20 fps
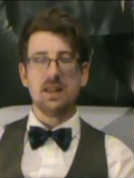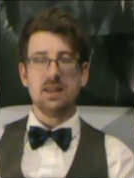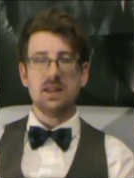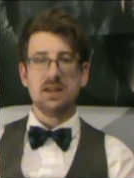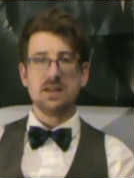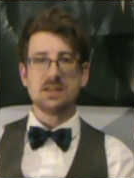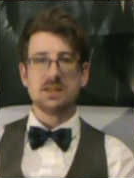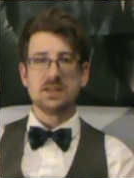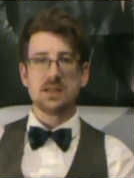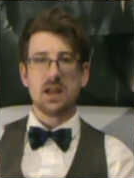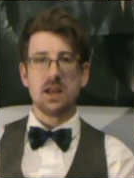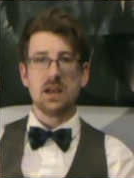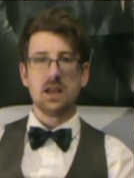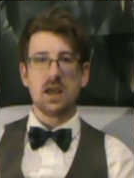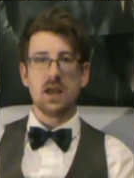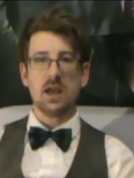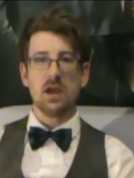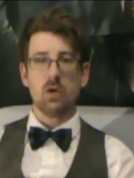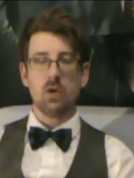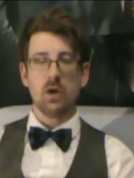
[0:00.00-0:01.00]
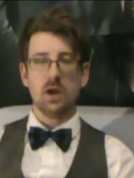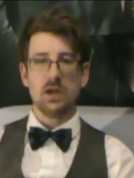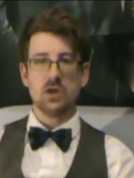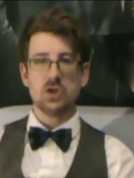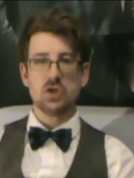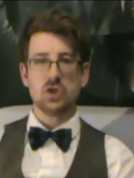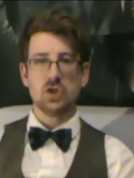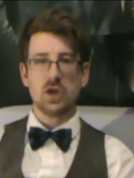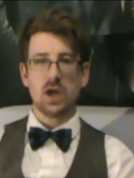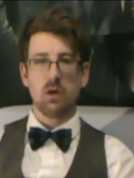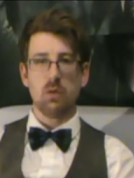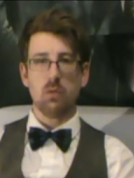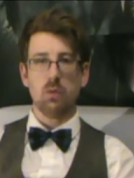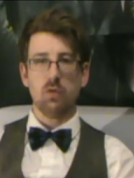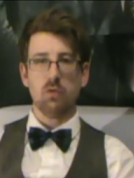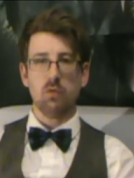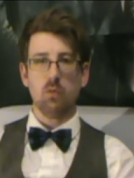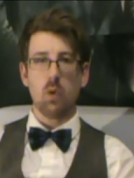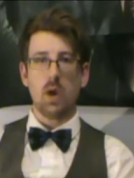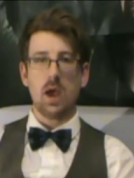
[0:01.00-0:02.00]
this Sunday on his channel
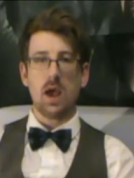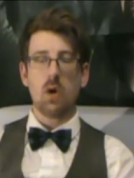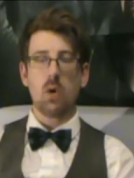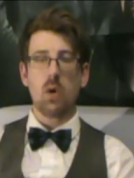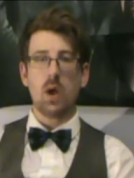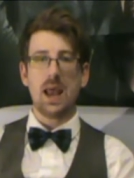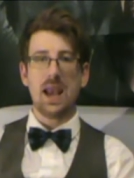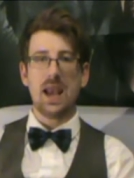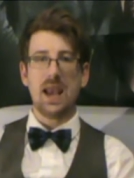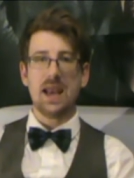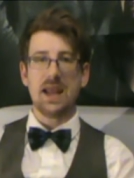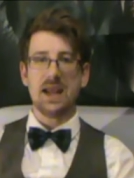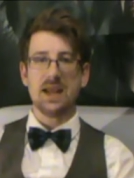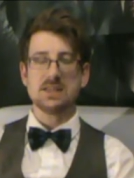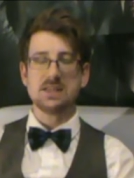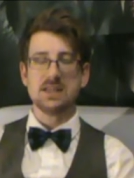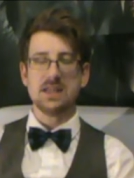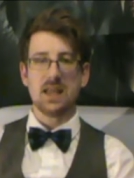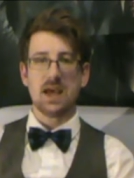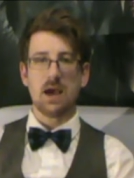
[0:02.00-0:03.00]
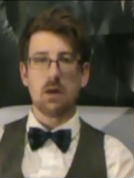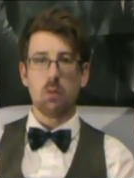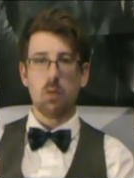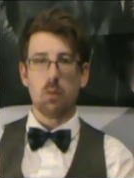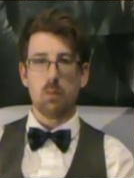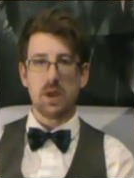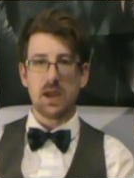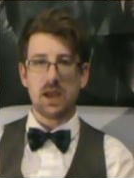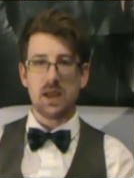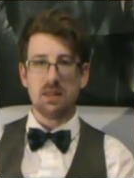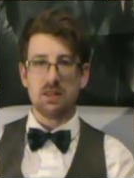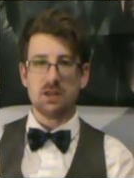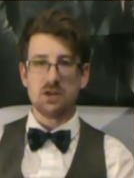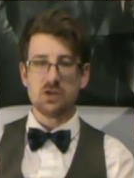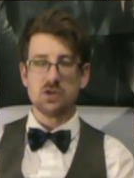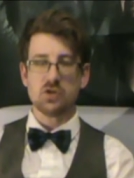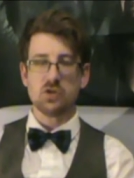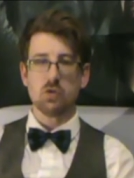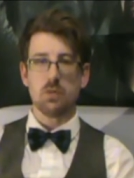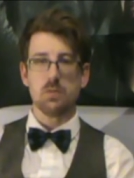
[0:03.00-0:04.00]
as well. A link to that will be in the
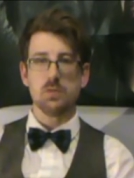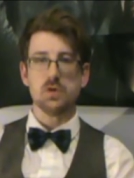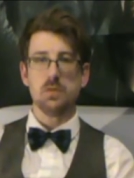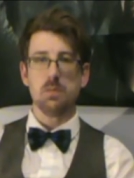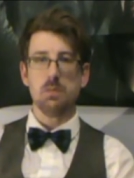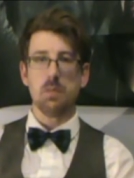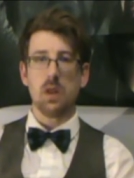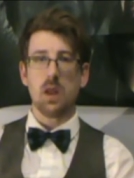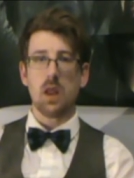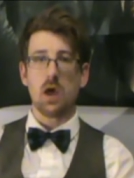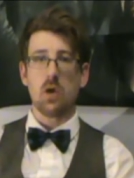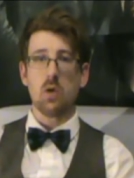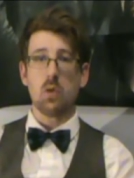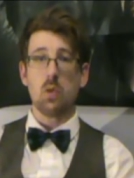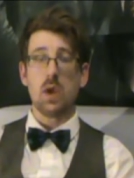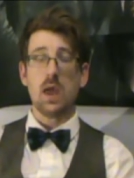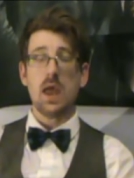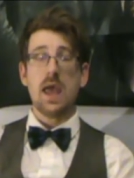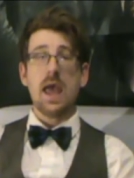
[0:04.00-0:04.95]
description below.